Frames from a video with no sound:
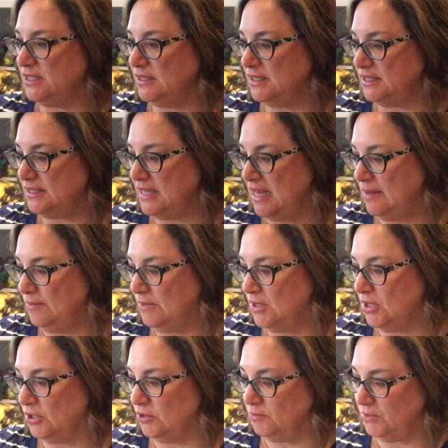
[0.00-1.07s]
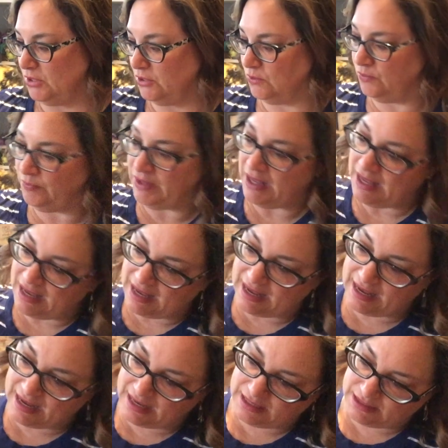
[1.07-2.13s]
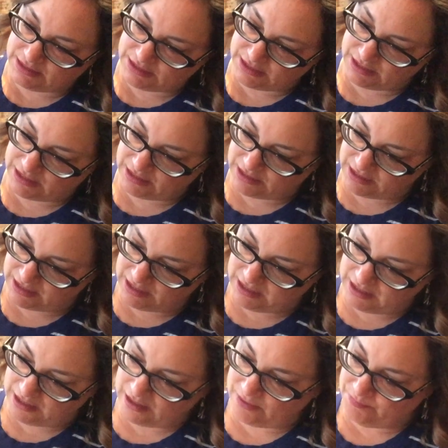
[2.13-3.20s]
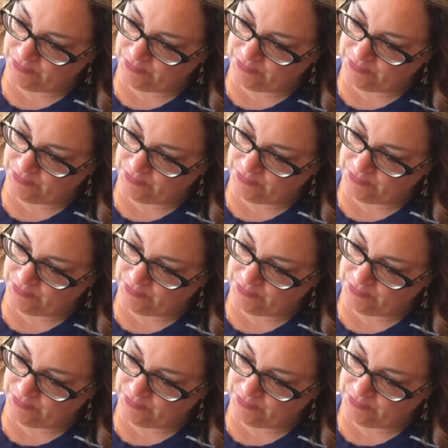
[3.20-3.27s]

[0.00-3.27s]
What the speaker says: in the same color blue. And this